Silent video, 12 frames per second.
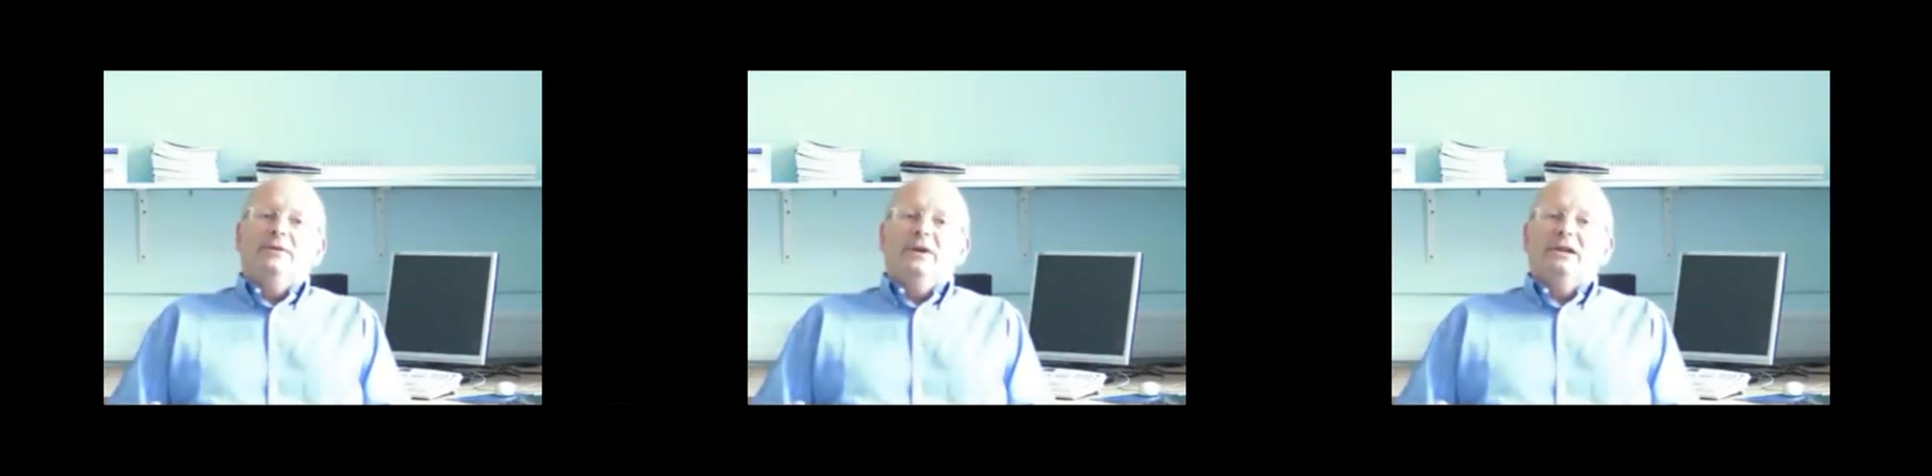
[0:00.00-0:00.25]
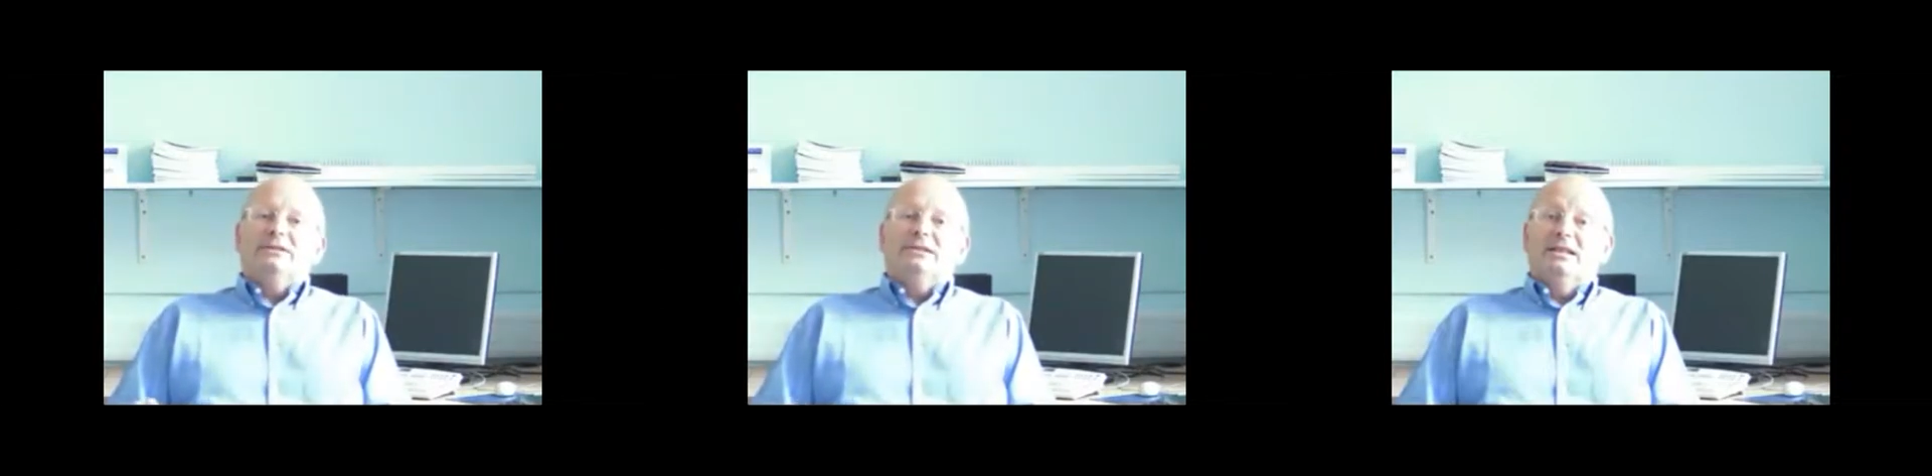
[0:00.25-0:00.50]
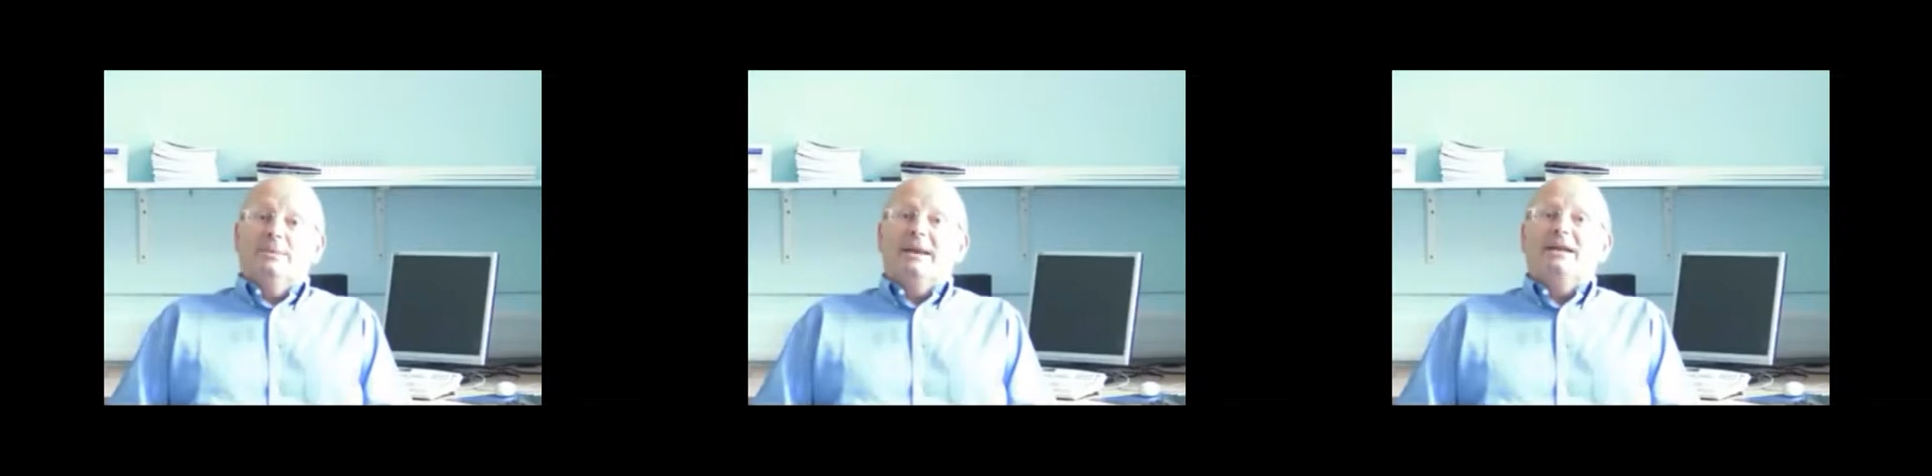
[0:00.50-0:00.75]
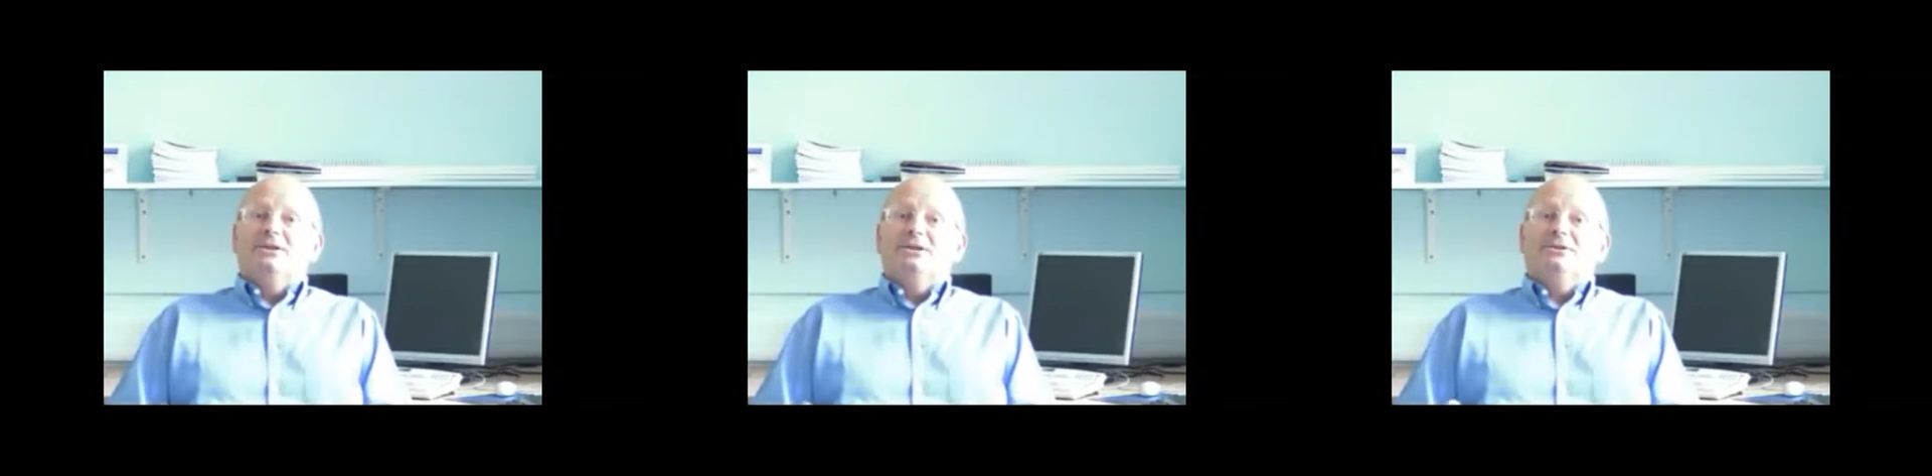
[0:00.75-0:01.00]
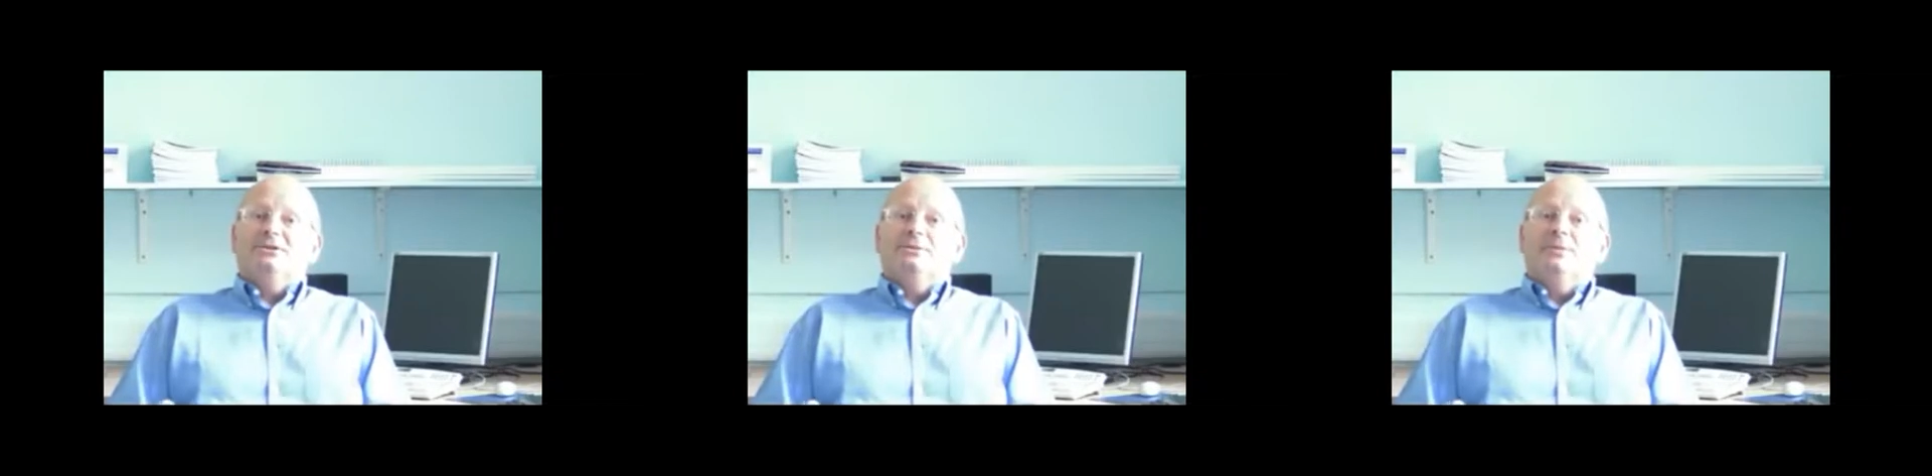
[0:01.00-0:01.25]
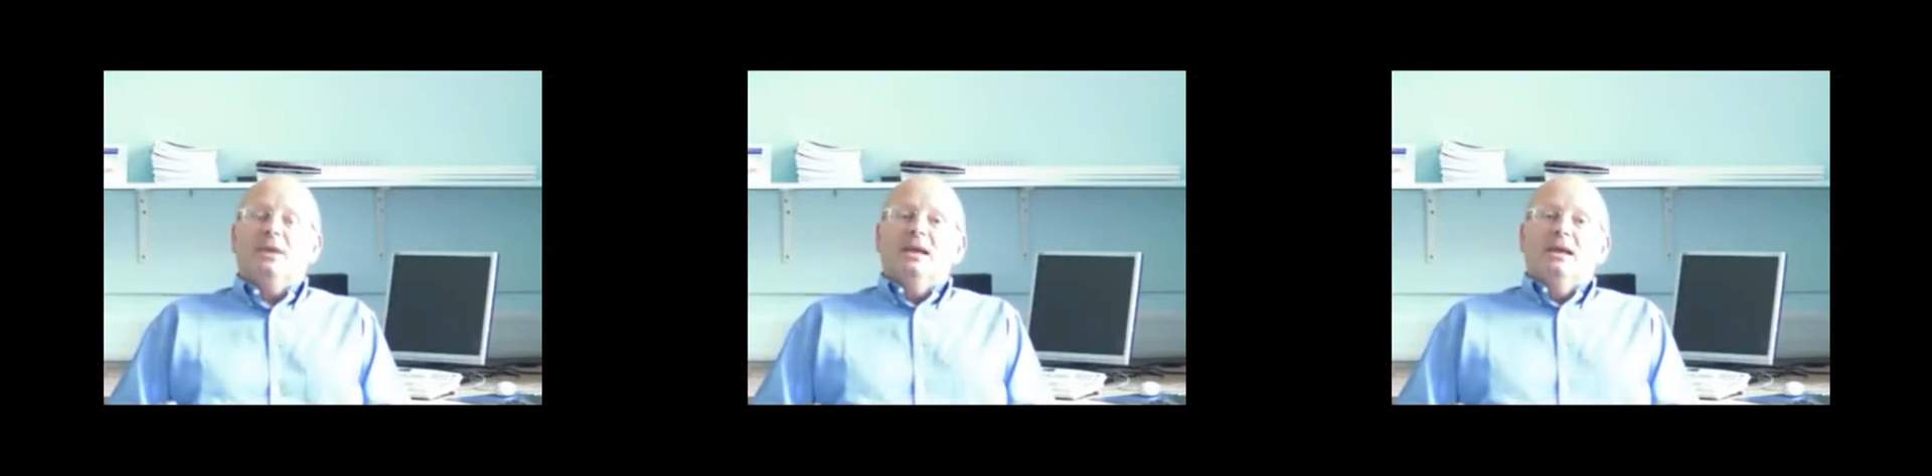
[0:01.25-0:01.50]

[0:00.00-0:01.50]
various centre managers,